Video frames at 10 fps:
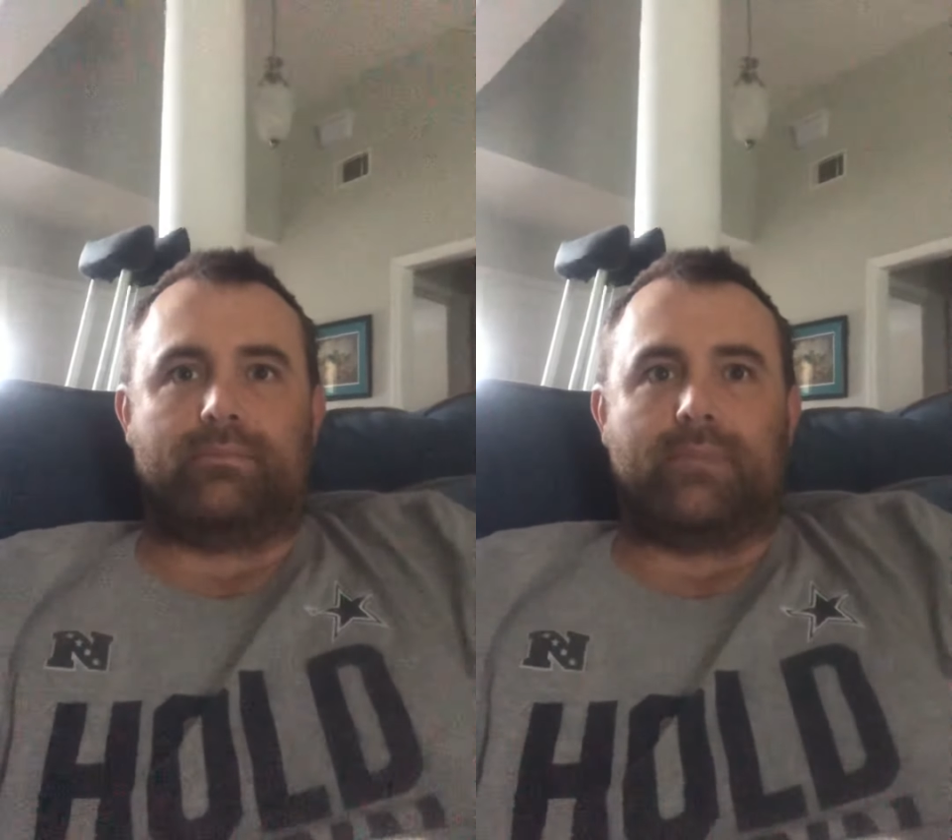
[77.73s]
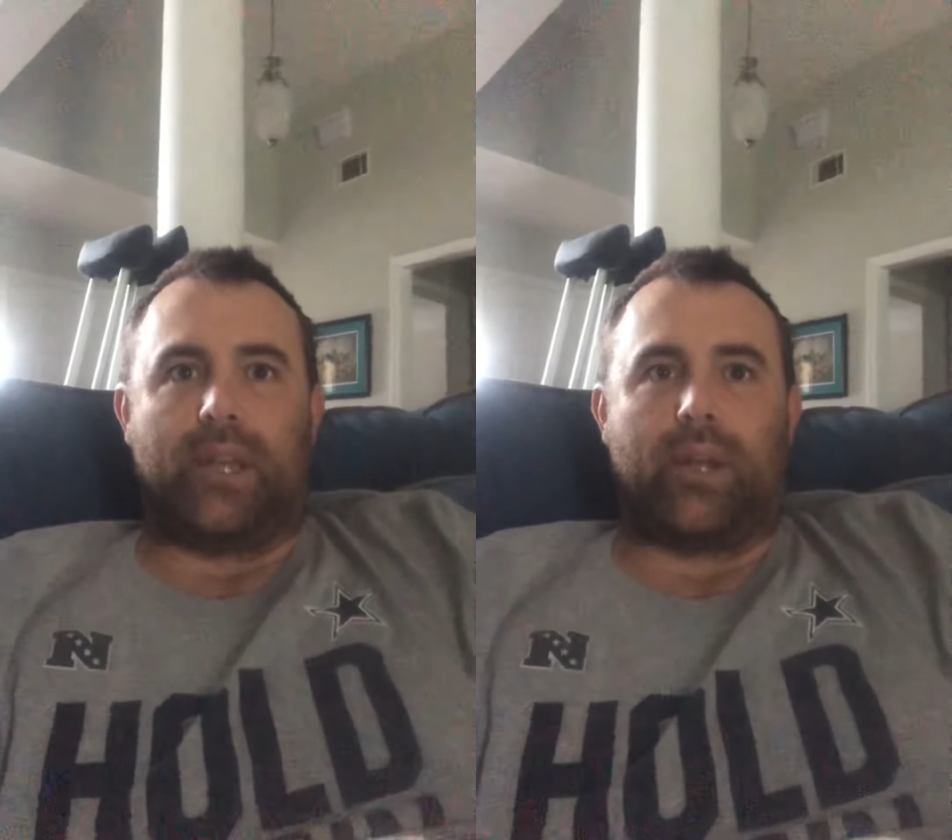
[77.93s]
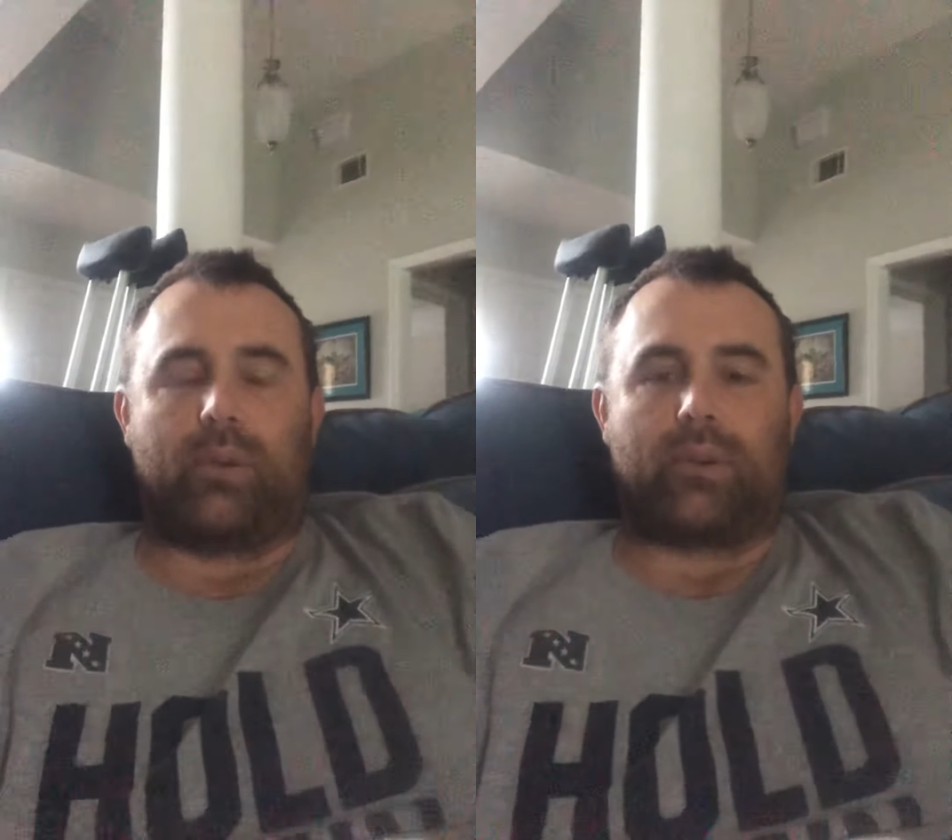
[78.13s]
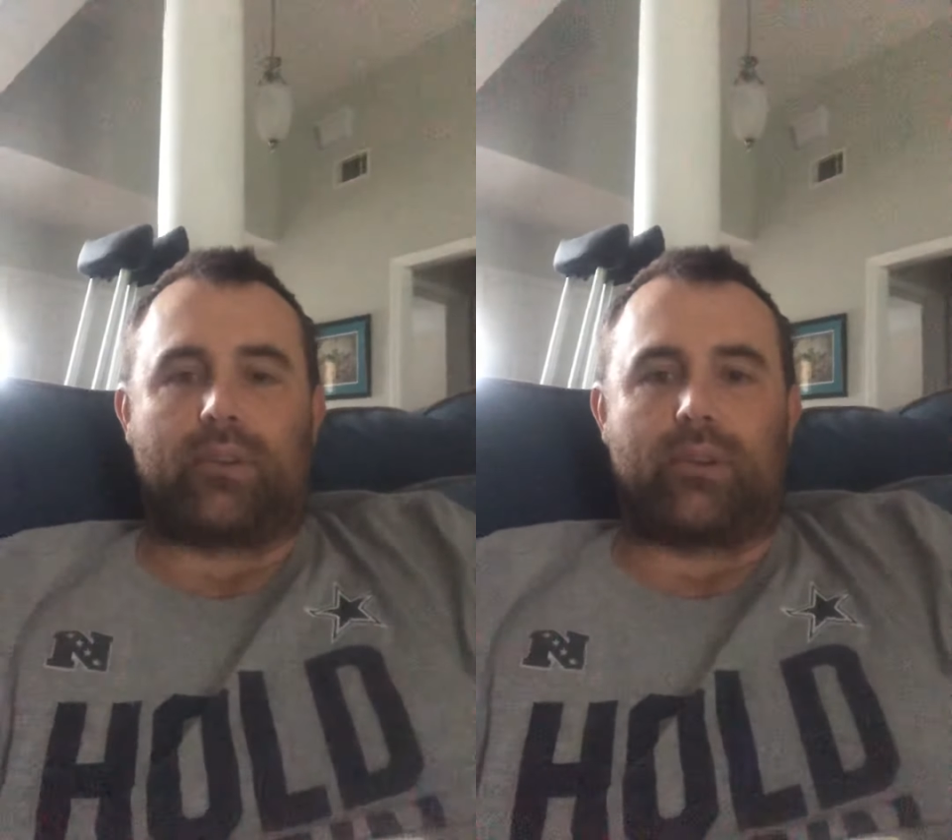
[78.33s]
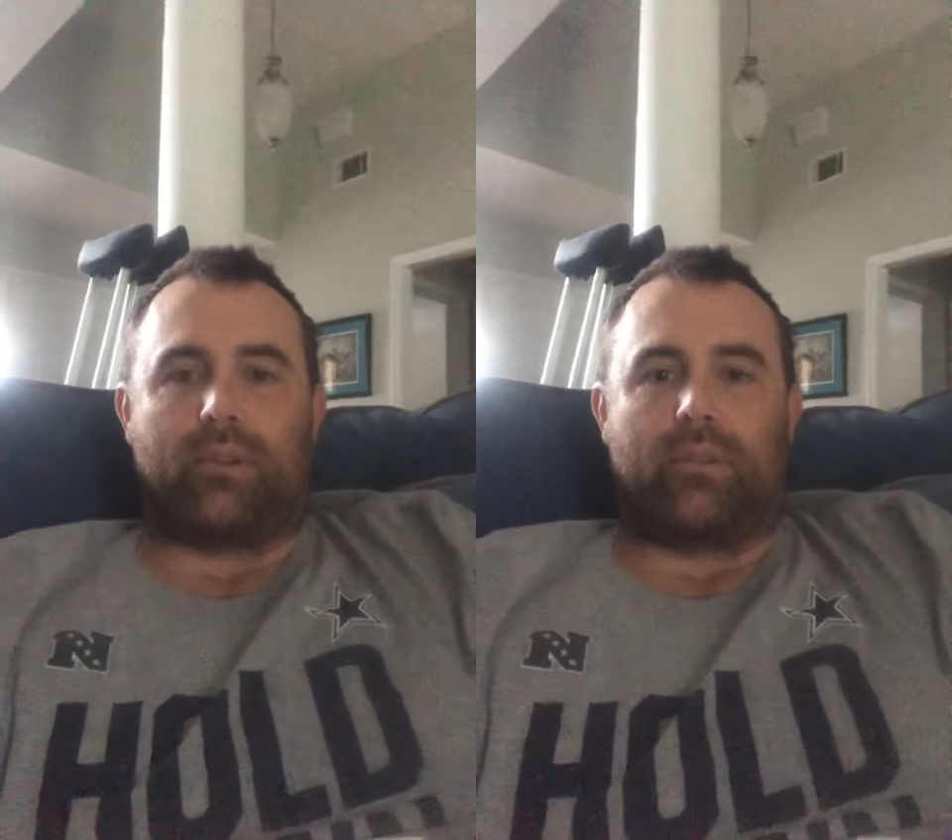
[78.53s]
you know, because
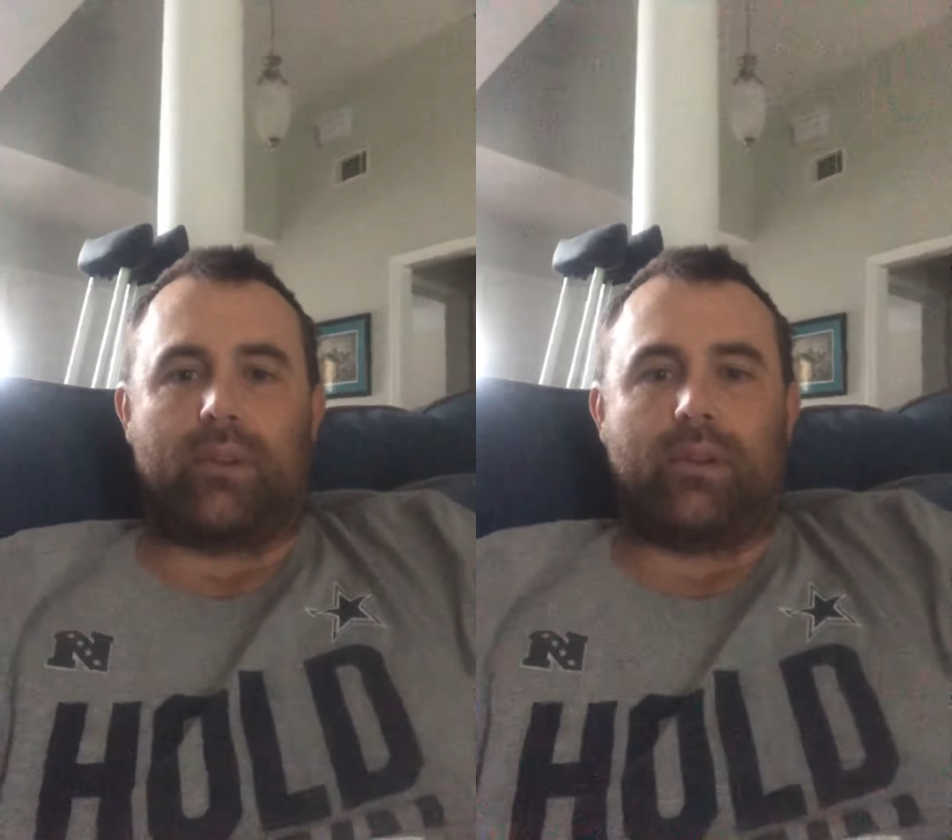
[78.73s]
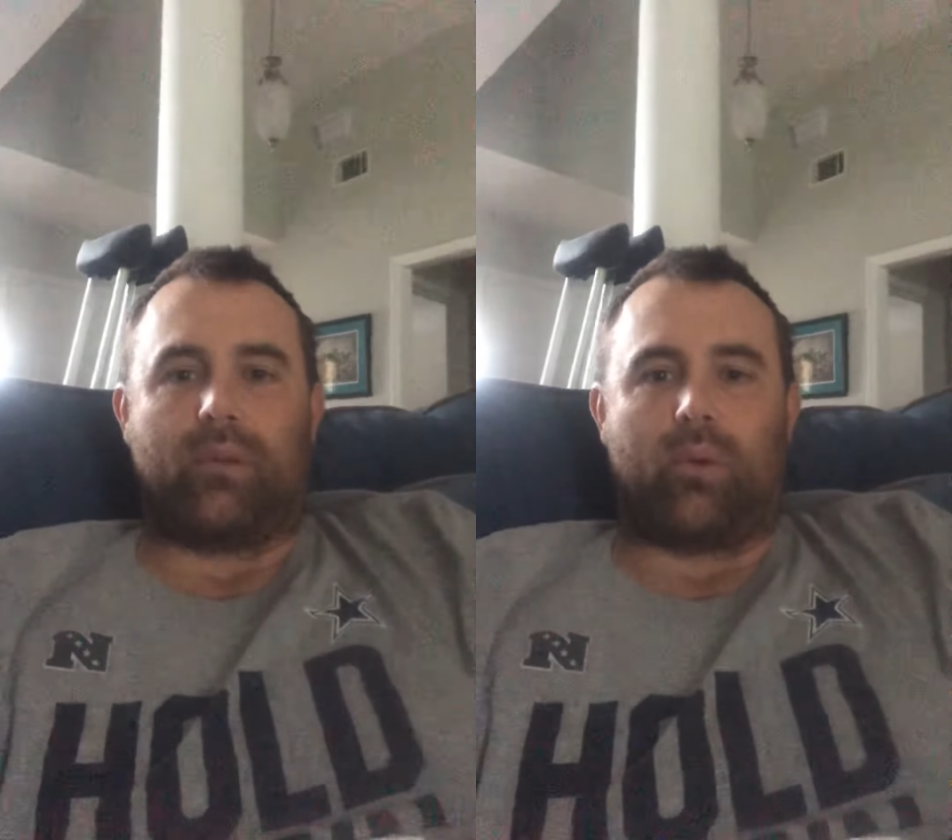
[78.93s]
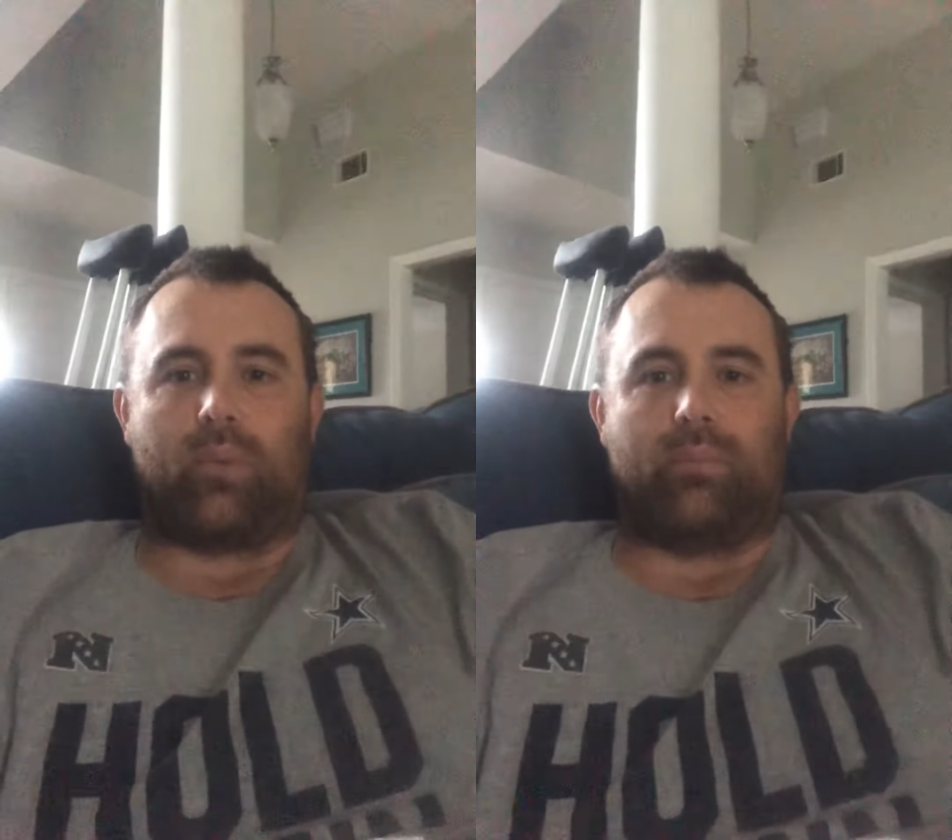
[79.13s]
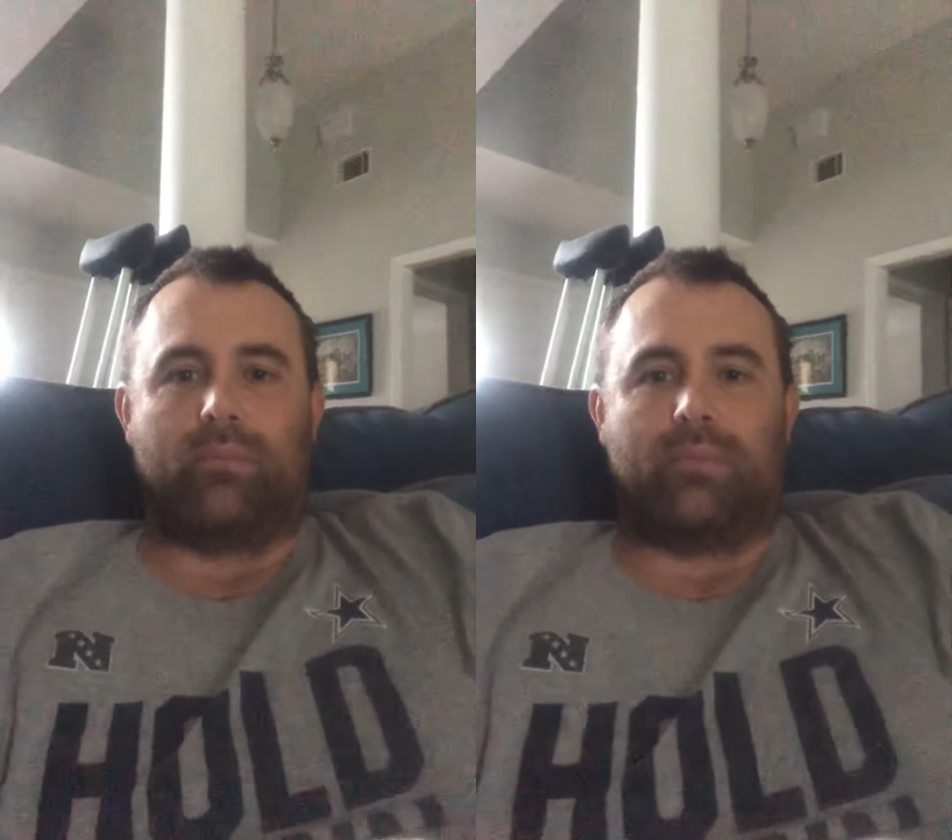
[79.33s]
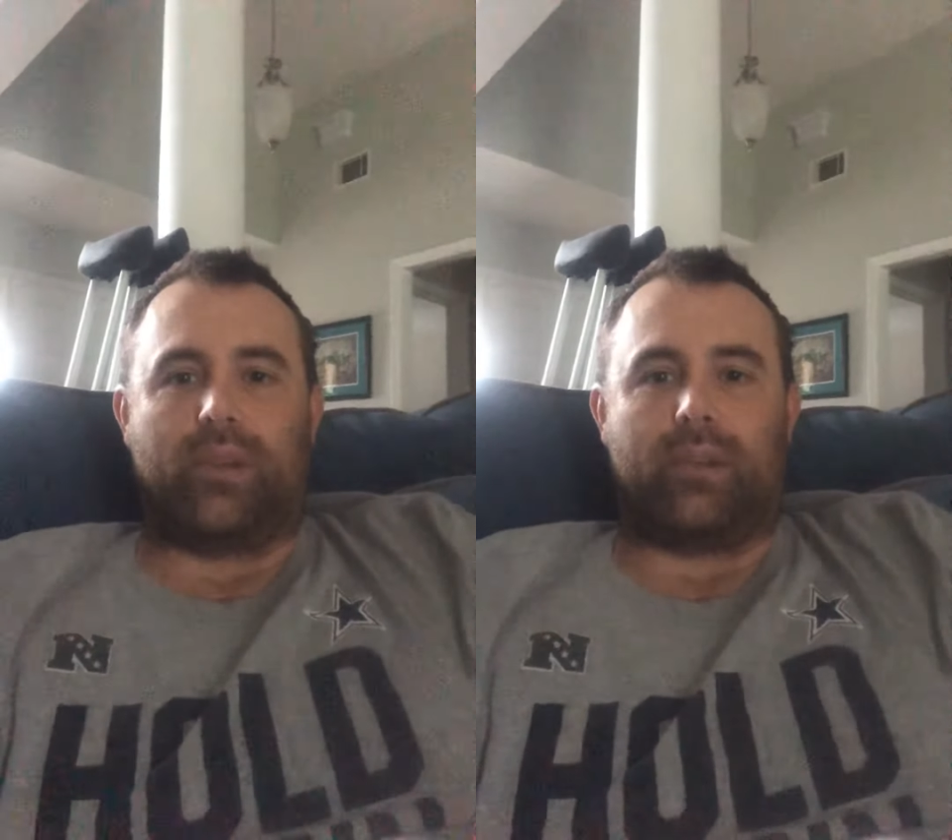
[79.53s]
you you hold
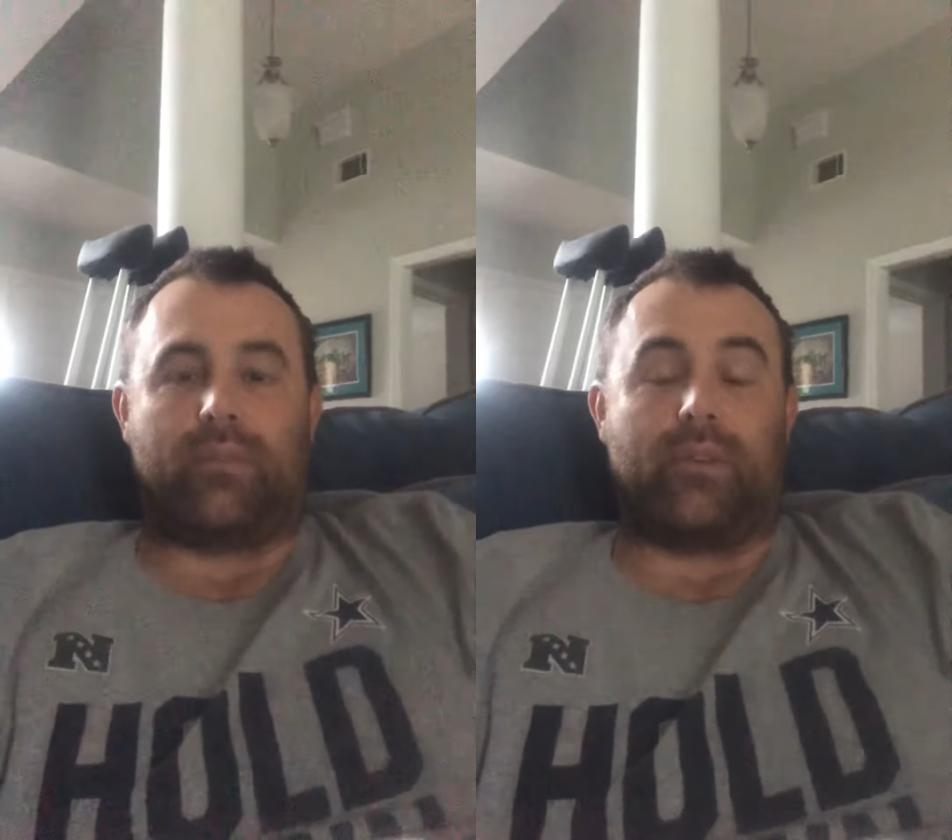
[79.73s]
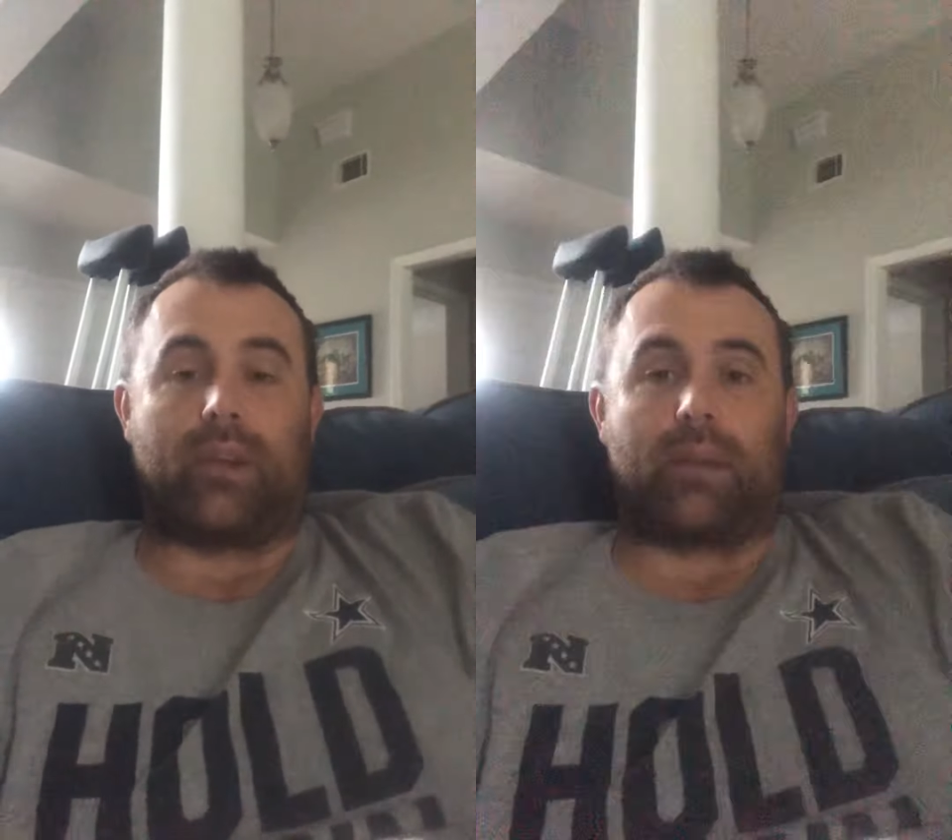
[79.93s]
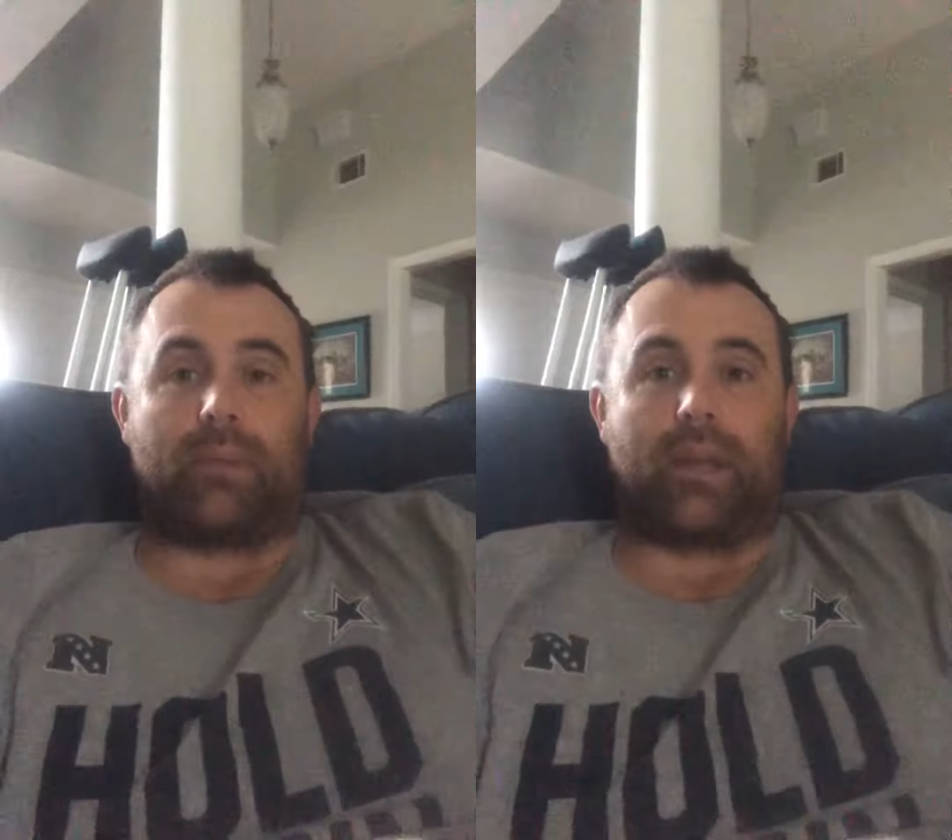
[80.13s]
if you're like me,